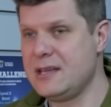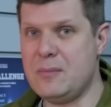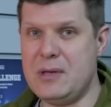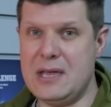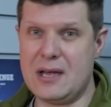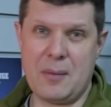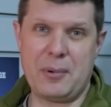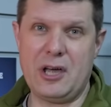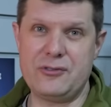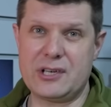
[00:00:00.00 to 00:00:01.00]
give me a
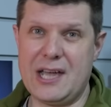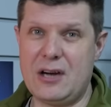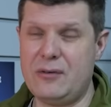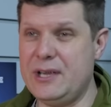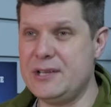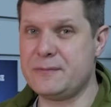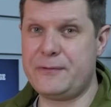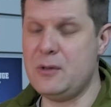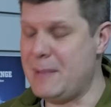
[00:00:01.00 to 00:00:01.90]
couple of hundred calories and a few